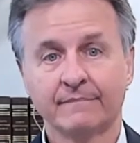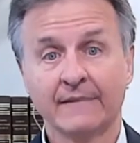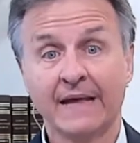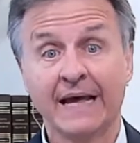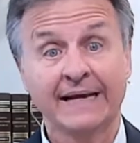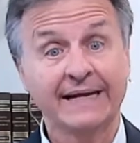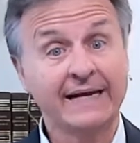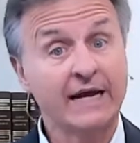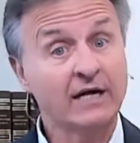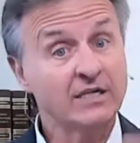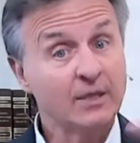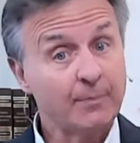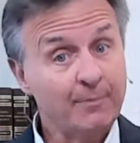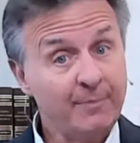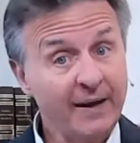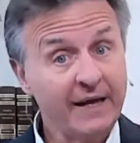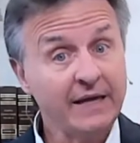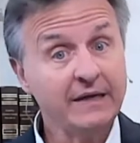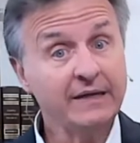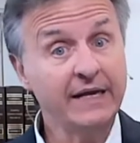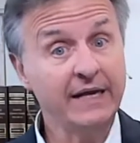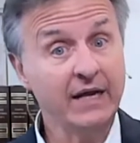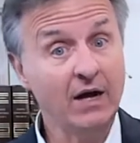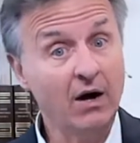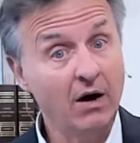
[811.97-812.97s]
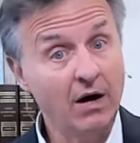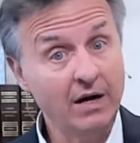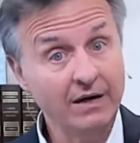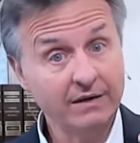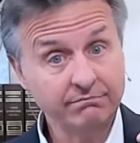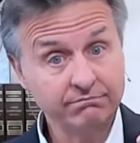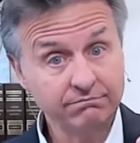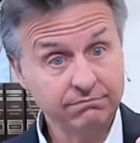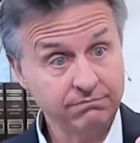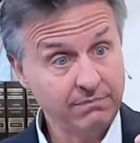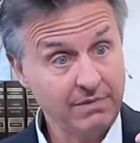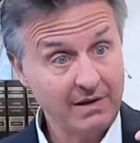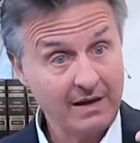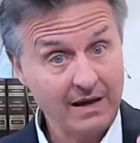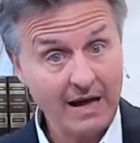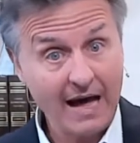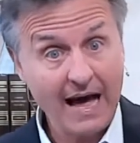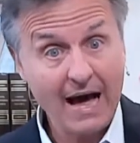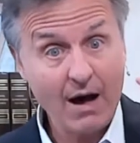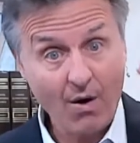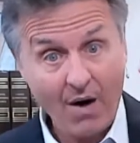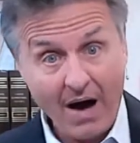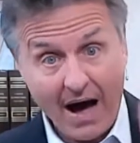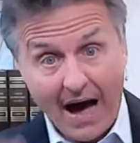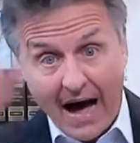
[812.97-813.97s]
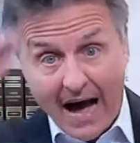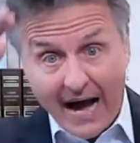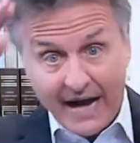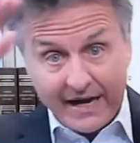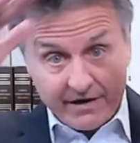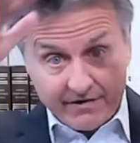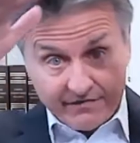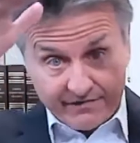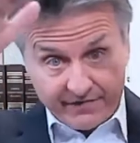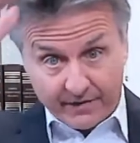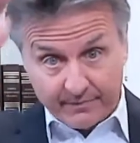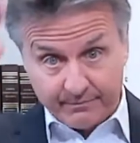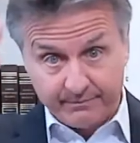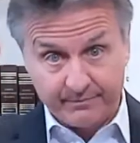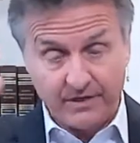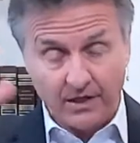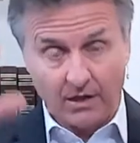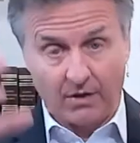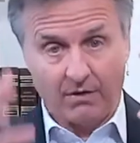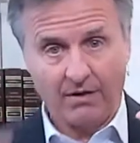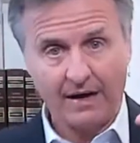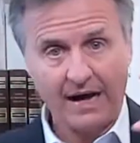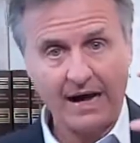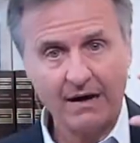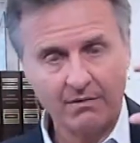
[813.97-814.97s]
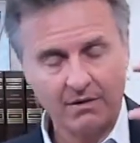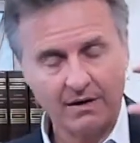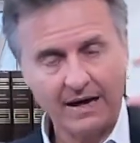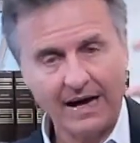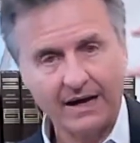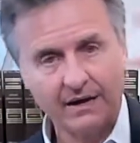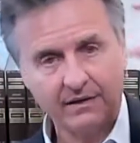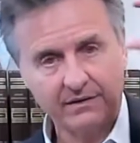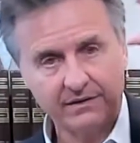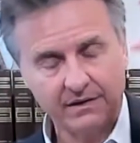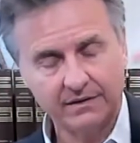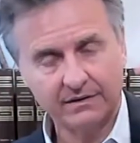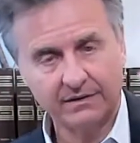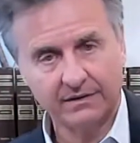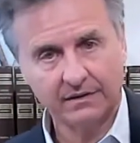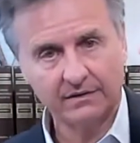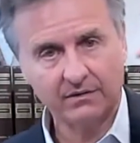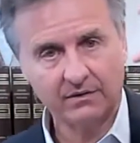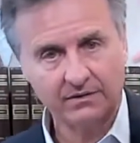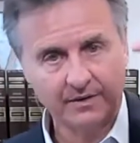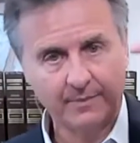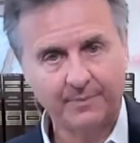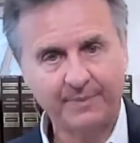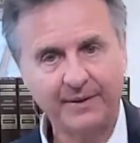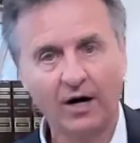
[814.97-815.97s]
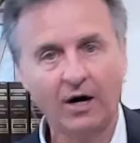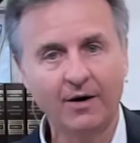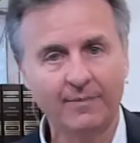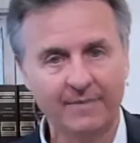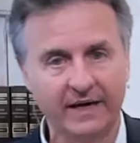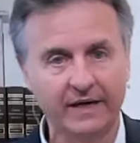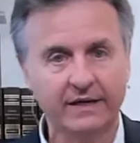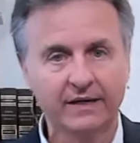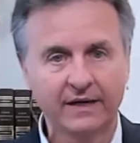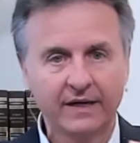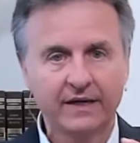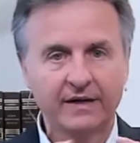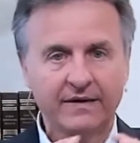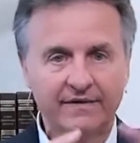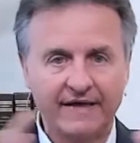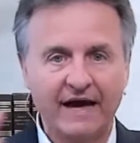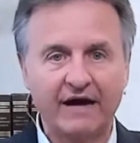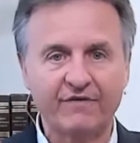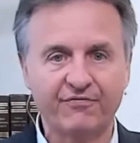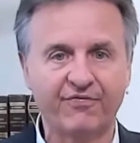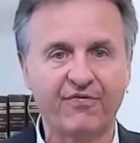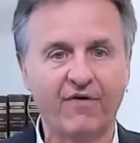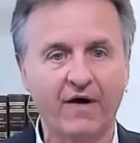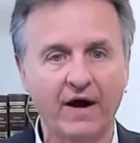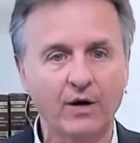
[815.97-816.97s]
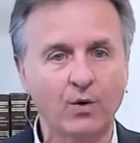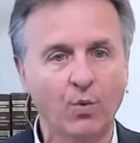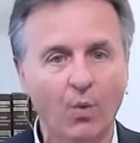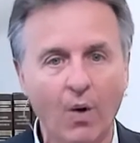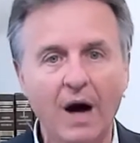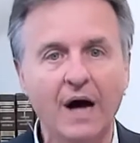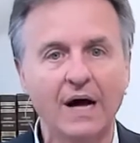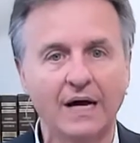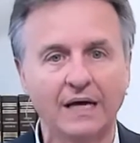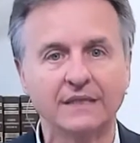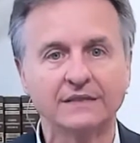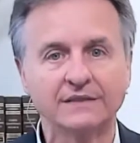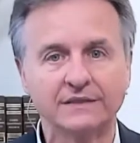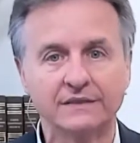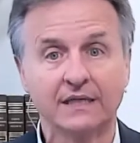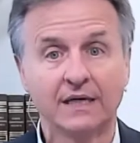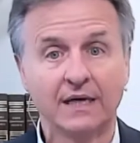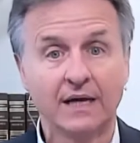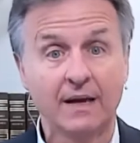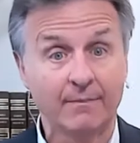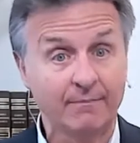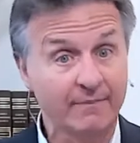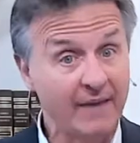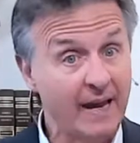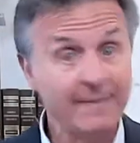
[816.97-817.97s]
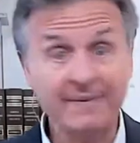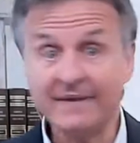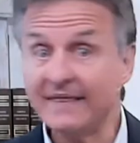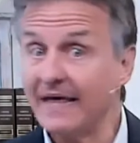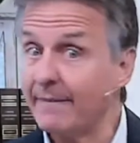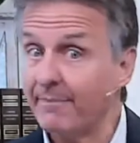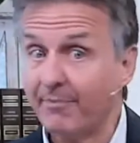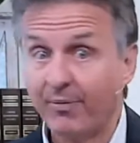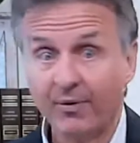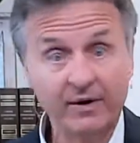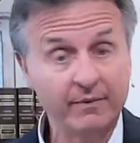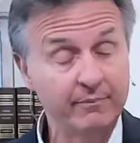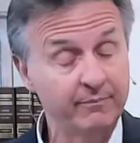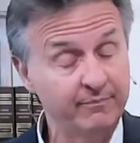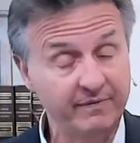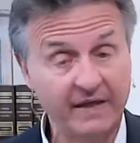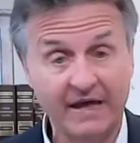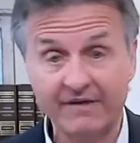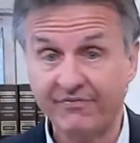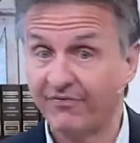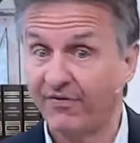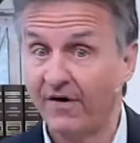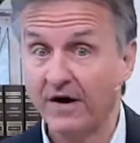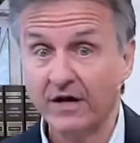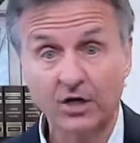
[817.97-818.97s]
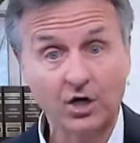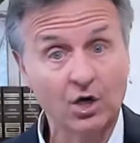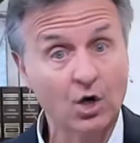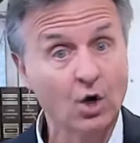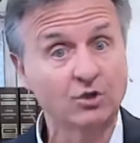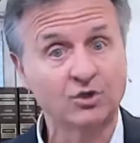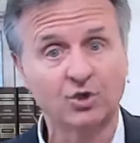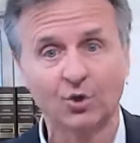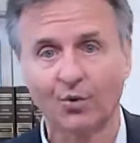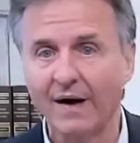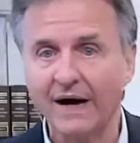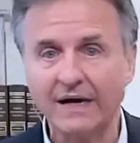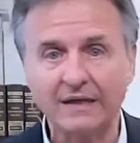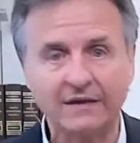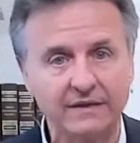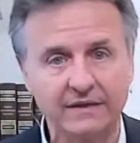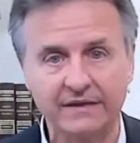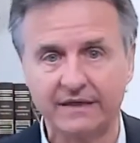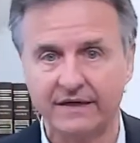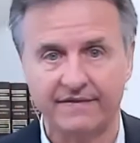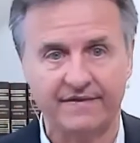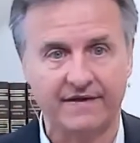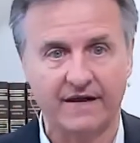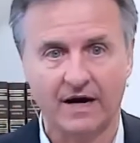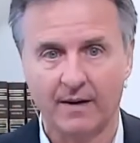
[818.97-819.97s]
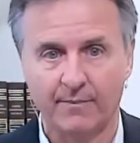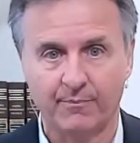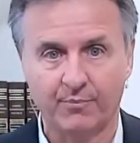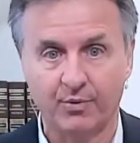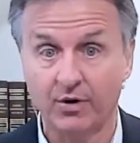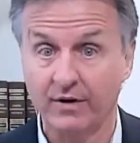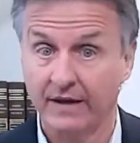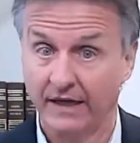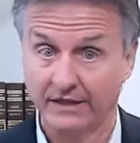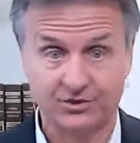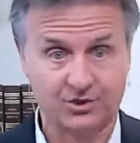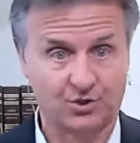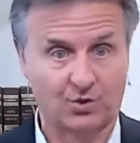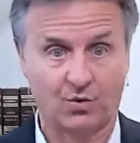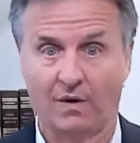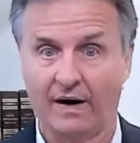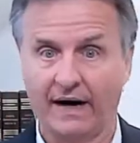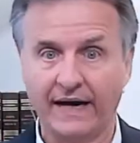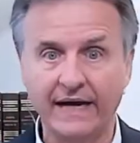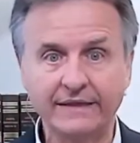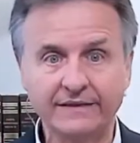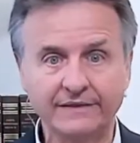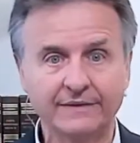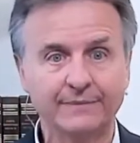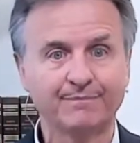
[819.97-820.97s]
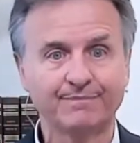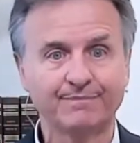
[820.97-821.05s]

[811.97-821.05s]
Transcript: Now, depending on how high of the, you know, how high uh, on the pyramid that friend was, maybe that, that friend could go directly to the emperor. That's great.